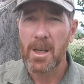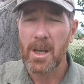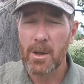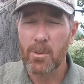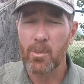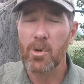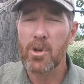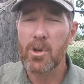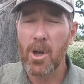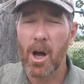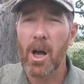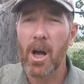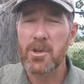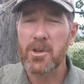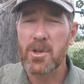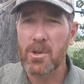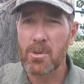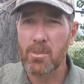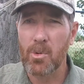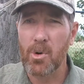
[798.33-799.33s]
It will
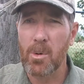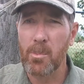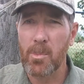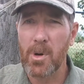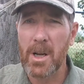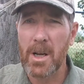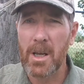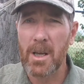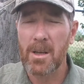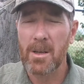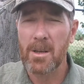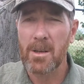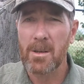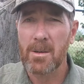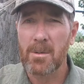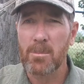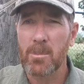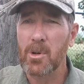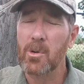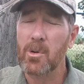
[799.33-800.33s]
cost you more money.
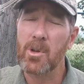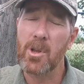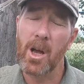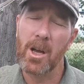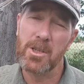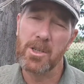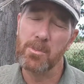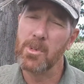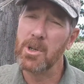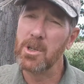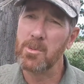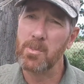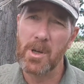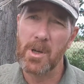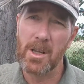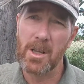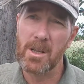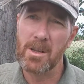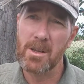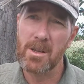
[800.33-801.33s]
It'll cost you much
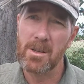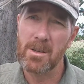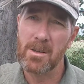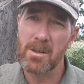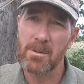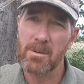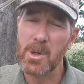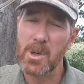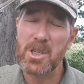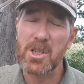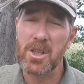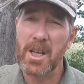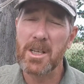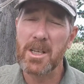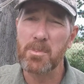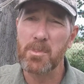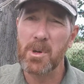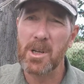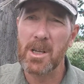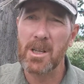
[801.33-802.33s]

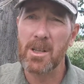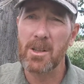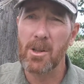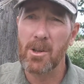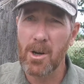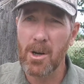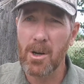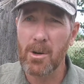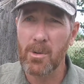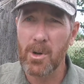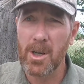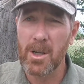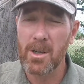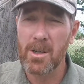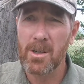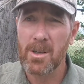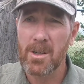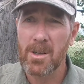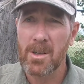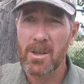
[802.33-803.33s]
less money in the long run
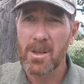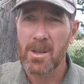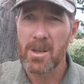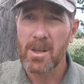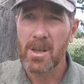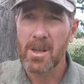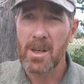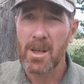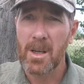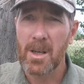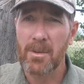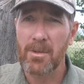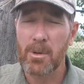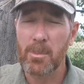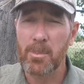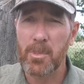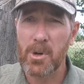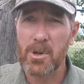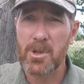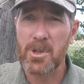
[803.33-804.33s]
if
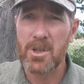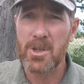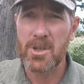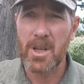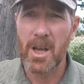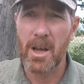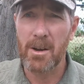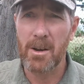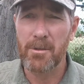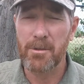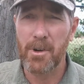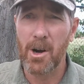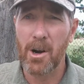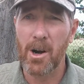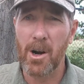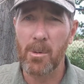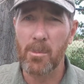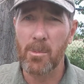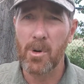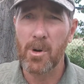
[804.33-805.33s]
you purchase that
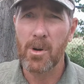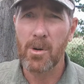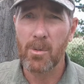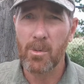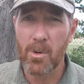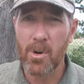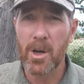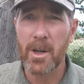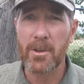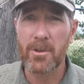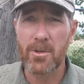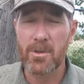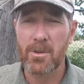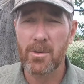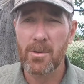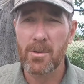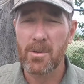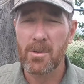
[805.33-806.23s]
firearm once,